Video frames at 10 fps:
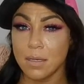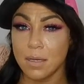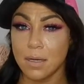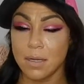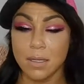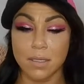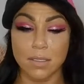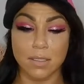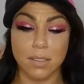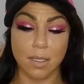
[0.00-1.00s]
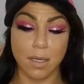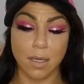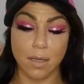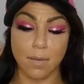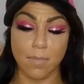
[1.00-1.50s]
It is
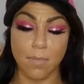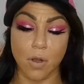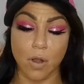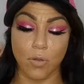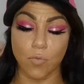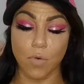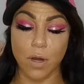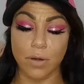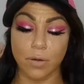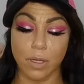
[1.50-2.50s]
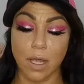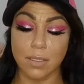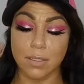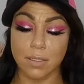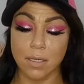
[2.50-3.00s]
called
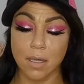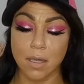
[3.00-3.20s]
Wonderlust,